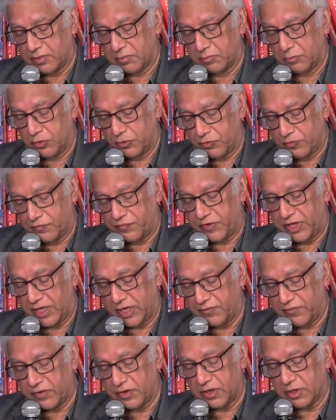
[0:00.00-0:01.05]
Move
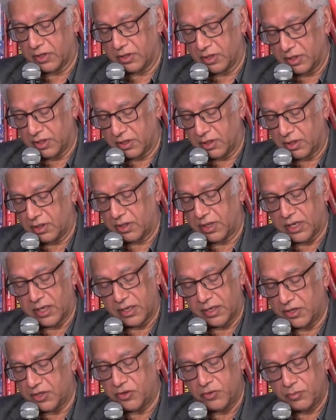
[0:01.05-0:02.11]
even a little
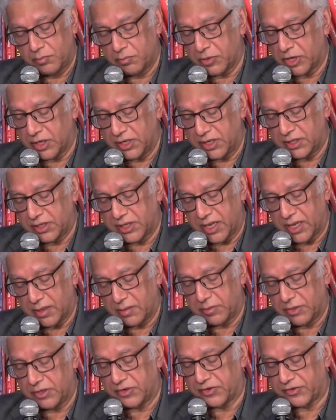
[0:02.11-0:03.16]
and you might
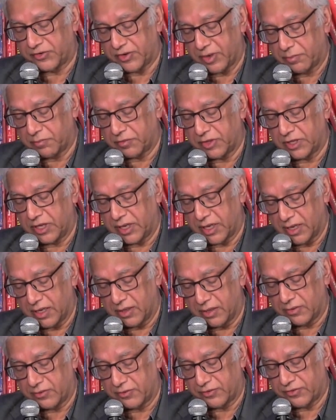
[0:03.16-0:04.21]
damage something
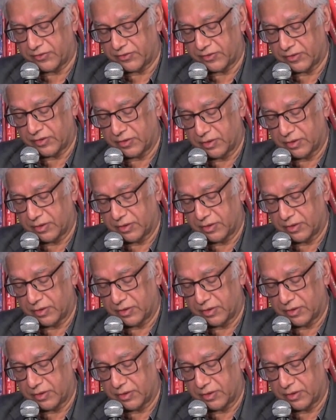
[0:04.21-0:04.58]
else.